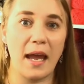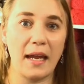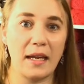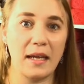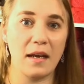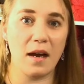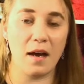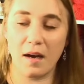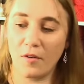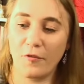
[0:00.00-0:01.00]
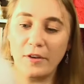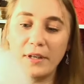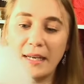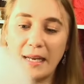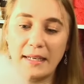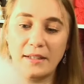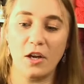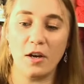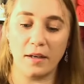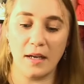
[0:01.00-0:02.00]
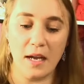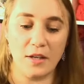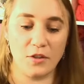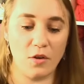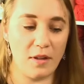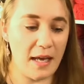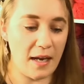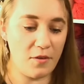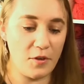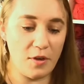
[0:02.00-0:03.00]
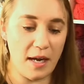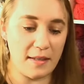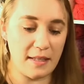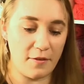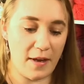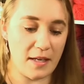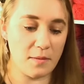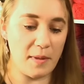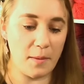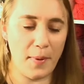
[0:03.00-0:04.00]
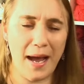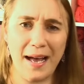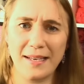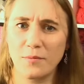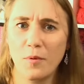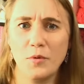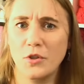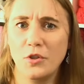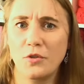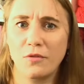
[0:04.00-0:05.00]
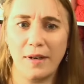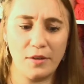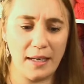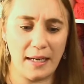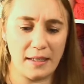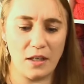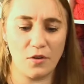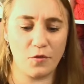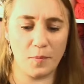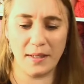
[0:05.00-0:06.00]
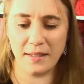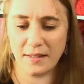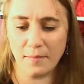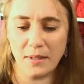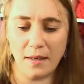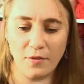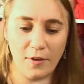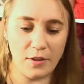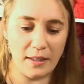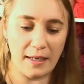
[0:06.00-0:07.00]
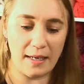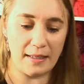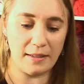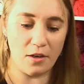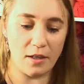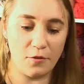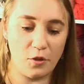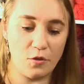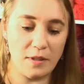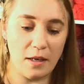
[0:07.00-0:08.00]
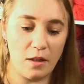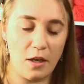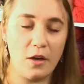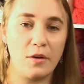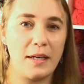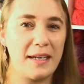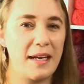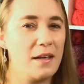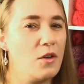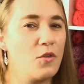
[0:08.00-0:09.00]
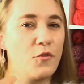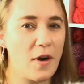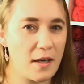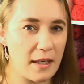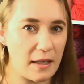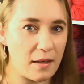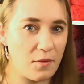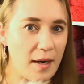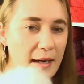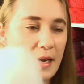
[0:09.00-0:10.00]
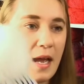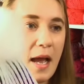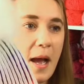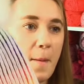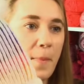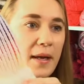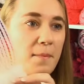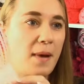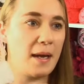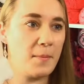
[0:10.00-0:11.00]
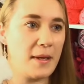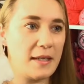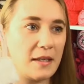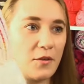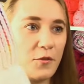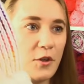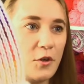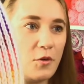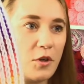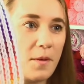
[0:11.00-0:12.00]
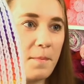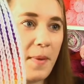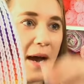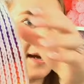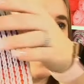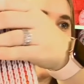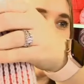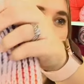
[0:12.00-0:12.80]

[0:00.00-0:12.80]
a uh, variegated yarn. So a lot of you guys have asked me in the past, what would you use variegated yarn for? Because sometimes variegated yarn, if you use it alone, it can look funky, right? But in my opinion, if you combine it